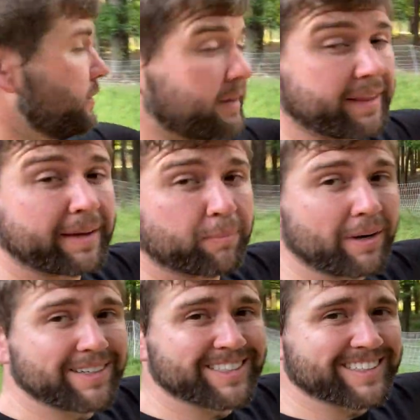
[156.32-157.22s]
Okay, that
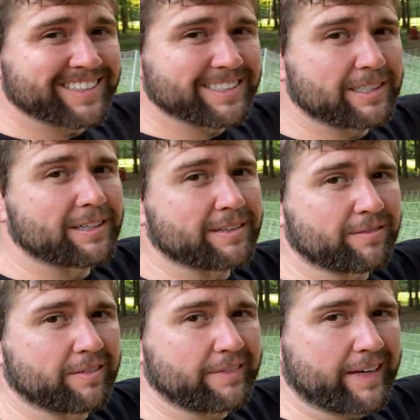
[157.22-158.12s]
project is
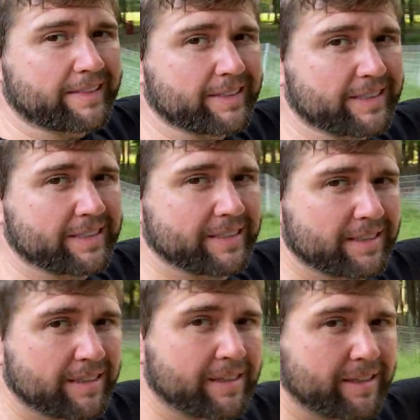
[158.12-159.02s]
done. We've got the
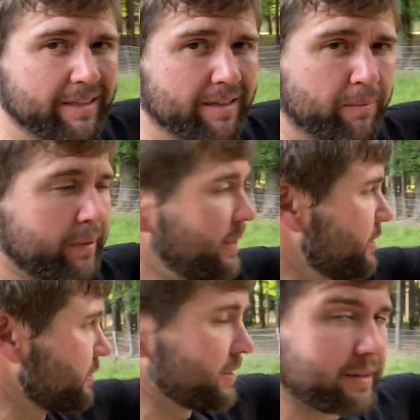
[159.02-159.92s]

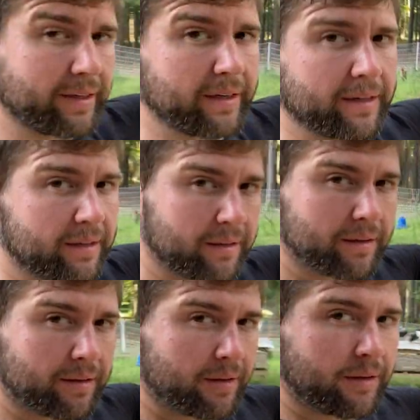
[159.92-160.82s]
pigs right there.
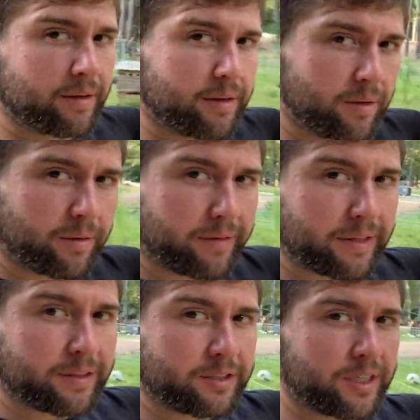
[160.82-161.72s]
We've
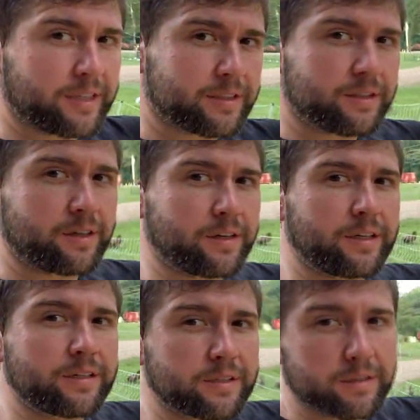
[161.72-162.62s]
got the chickens and
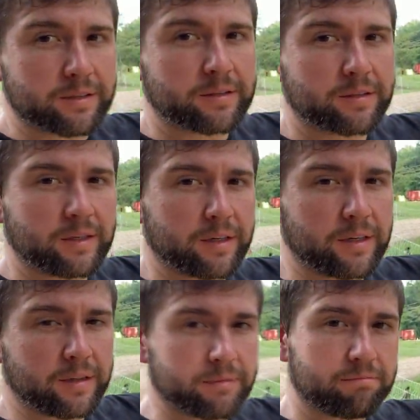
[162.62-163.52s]
turkeys and
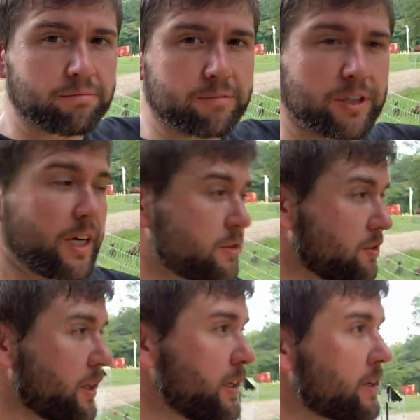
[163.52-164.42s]
uh, ducks
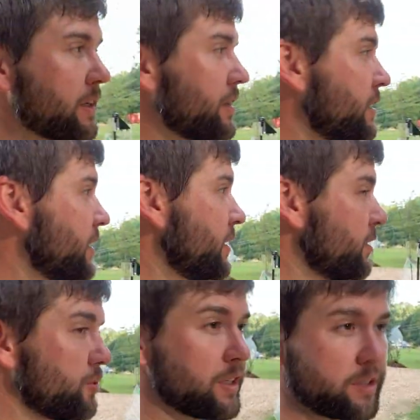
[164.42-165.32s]
right here.
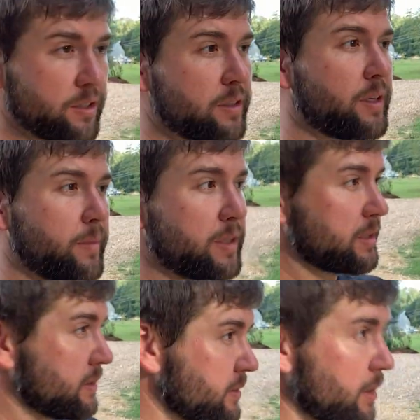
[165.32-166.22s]
So that's good. That
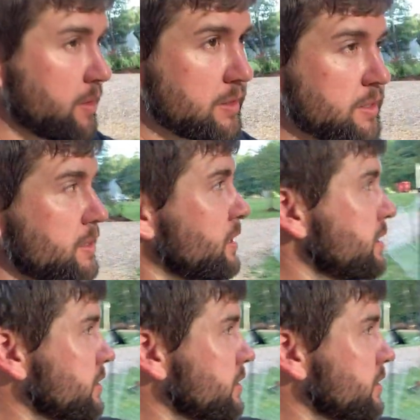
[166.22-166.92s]
means all this is done.